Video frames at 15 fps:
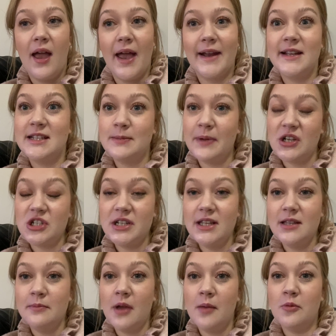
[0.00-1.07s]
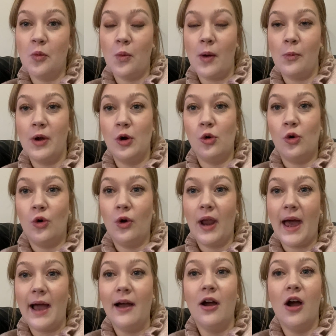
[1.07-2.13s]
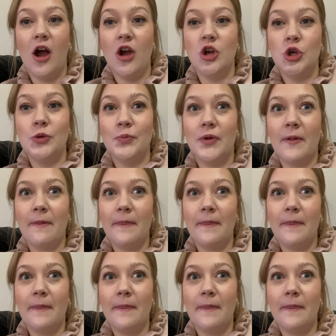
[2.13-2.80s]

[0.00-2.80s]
And especially at the moment when we're all at home,